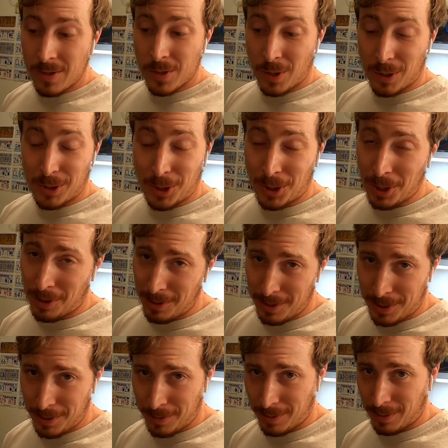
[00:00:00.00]
So I'll show it
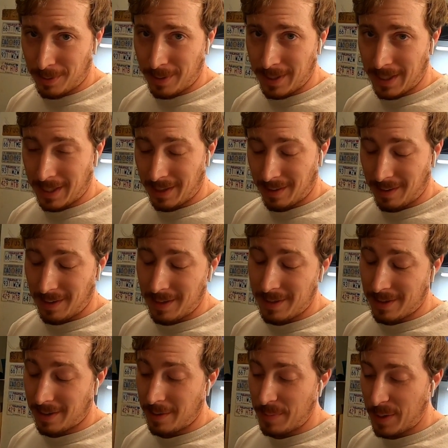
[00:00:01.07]
to you real quick, and
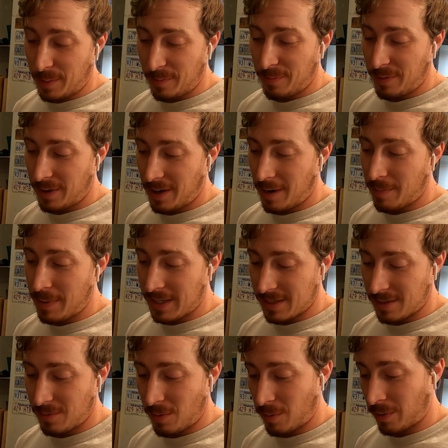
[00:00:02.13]
you're gonna be able to figure out
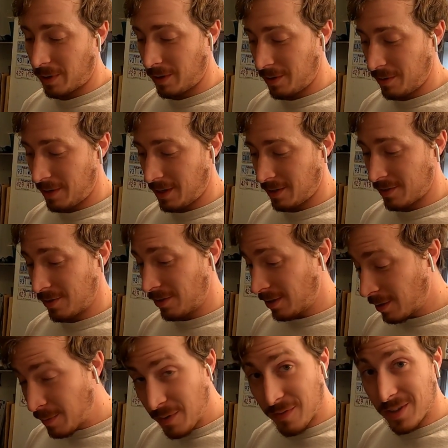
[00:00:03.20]
basically what we're gonna do here. It's only
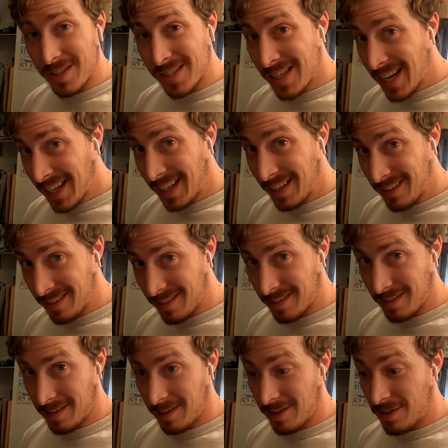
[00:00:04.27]
gonna be for a second,
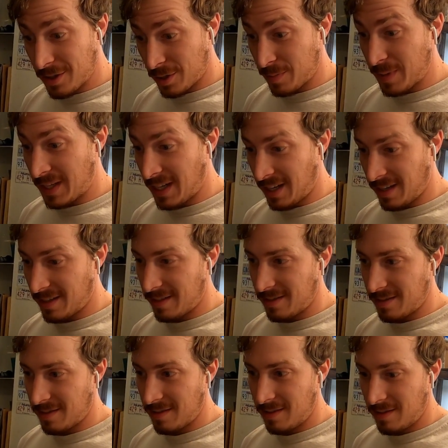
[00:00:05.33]
just
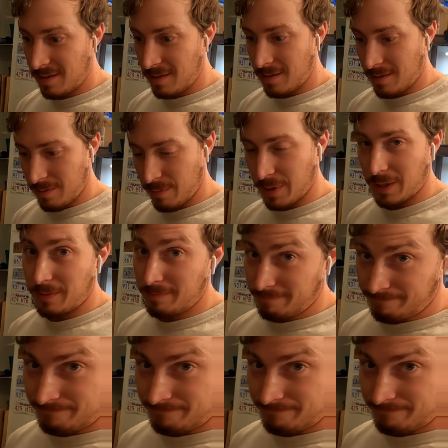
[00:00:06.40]
because, but